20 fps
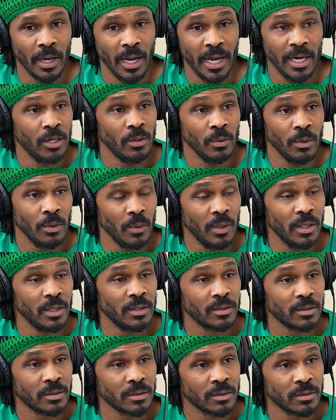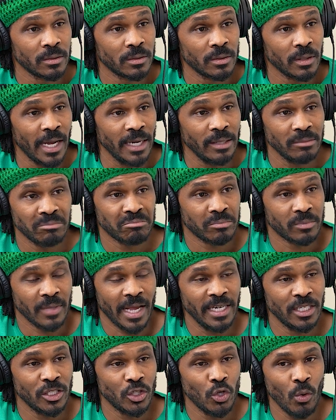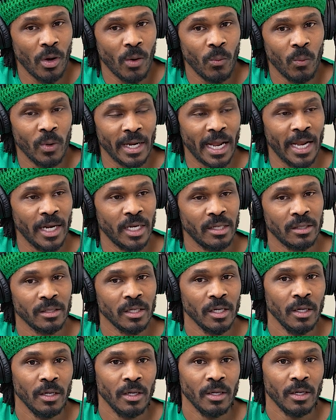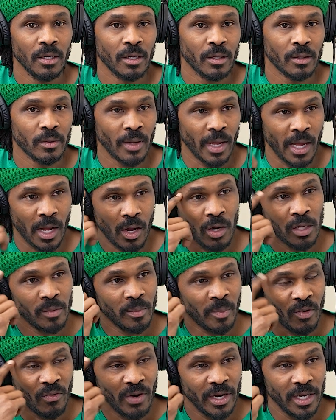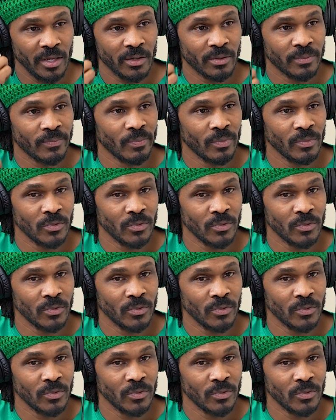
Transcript: I didn't know what it was. I I just knew I what I I call it my radio.